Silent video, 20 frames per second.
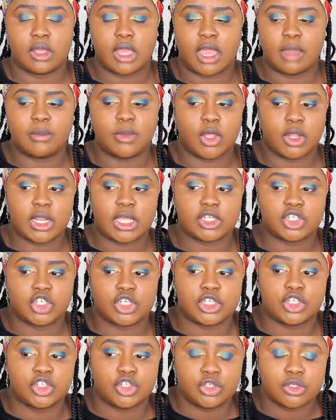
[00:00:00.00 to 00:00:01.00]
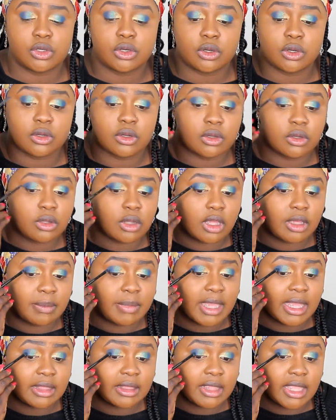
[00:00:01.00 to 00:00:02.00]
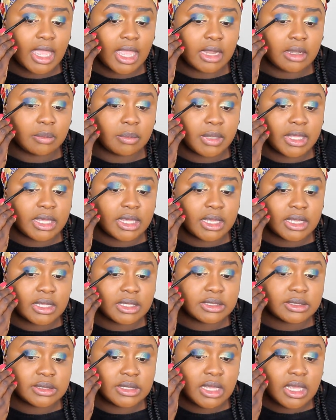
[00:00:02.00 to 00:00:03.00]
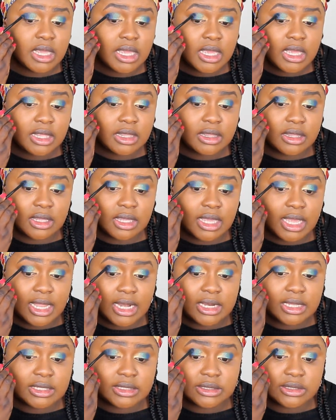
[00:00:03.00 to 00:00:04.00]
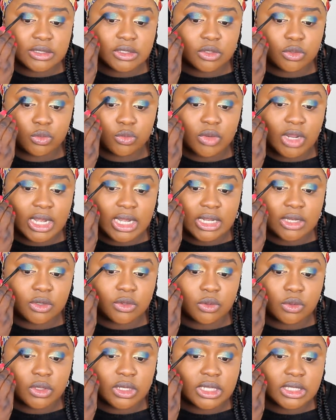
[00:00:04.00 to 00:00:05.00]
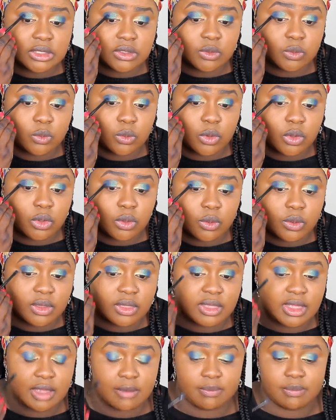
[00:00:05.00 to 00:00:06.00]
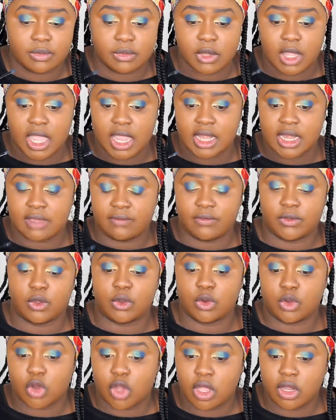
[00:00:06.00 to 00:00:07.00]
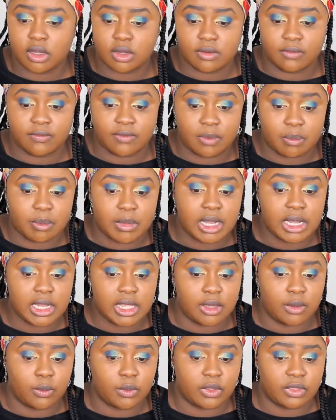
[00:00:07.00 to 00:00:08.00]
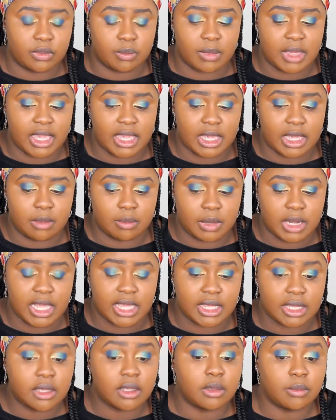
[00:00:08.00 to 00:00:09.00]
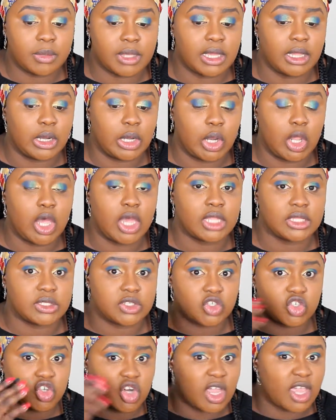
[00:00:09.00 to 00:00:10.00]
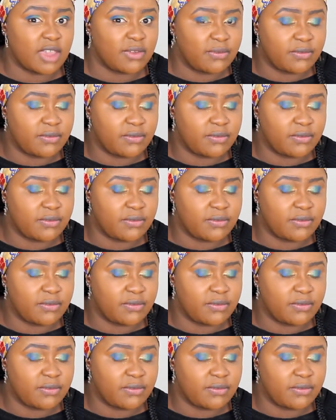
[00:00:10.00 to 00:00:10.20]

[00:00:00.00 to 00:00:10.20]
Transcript: I'm not actually sure about that because the colors you really do need to work with them and if you're not familiar with makeup like it could be a lot to try